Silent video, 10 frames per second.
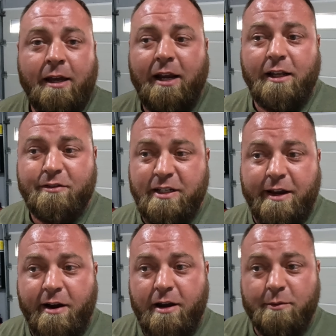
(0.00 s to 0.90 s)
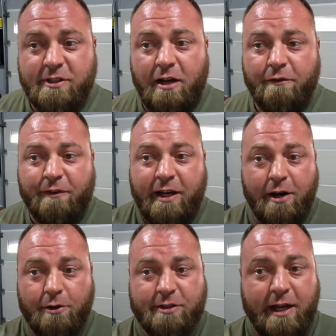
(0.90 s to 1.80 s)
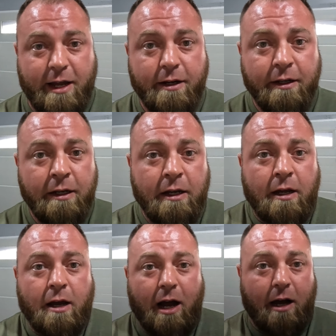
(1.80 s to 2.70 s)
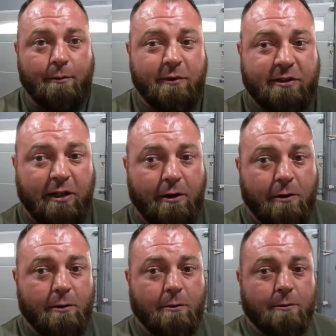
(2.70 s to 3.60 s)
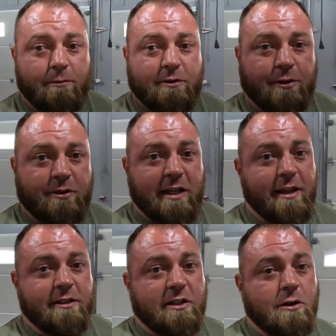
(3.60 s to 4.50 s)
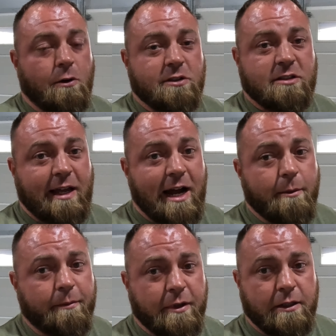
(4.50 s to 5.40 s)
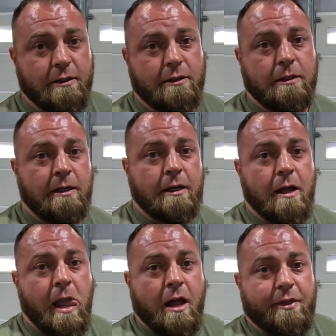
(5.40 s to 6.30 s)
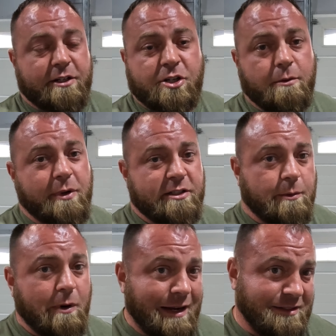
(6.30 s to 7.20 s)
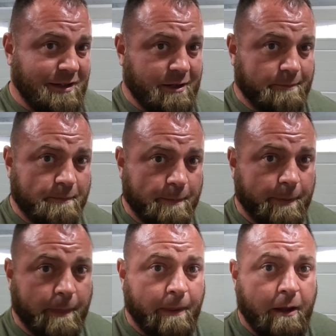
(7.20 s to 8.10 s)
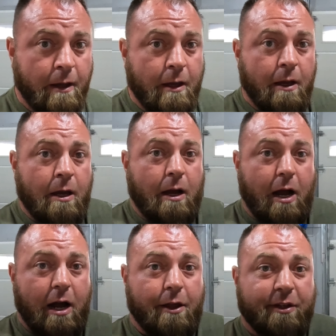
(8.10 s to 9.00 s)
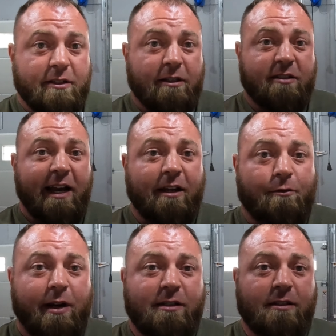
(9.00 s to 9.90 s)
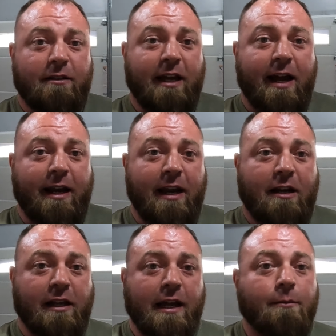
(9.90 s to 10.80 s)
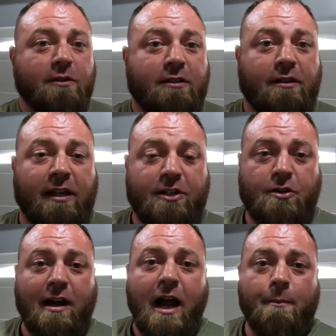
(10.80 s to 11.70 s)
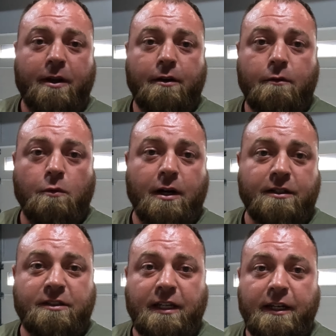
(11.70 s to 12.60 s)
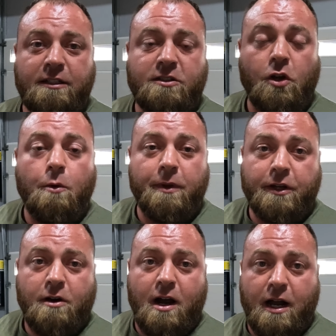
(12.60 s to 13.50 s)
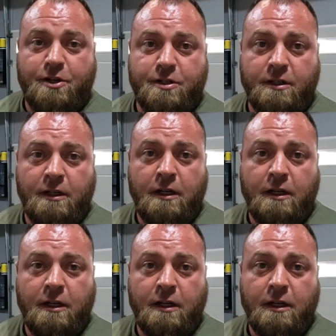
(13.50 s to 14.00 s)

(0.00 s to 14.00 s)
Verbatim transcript: He lives in the area himself. He knows that. Um, so to say that it's a cold slab, that shouldn't be a surprise to him. Uh, the, the second reason that he claims the issue happened was the slope in the garage.